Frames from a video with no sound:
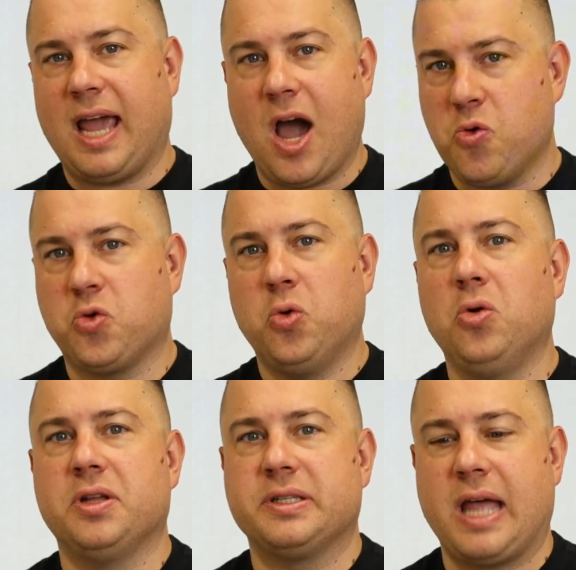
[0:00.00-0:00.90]
Like, how
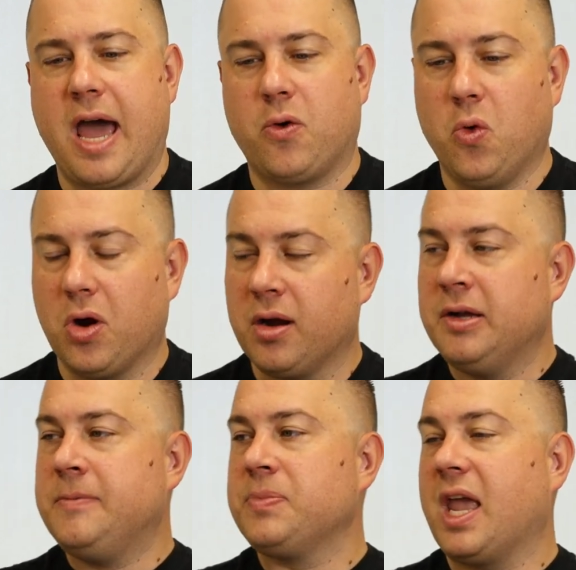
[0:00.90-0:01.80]
cool is that?
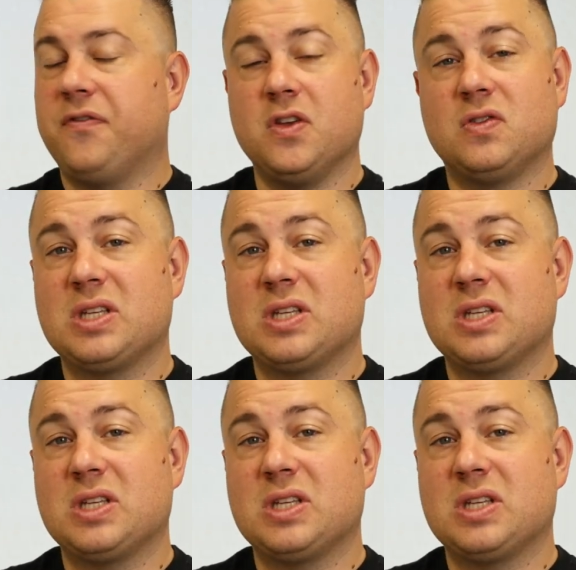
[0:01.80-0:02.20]
Or if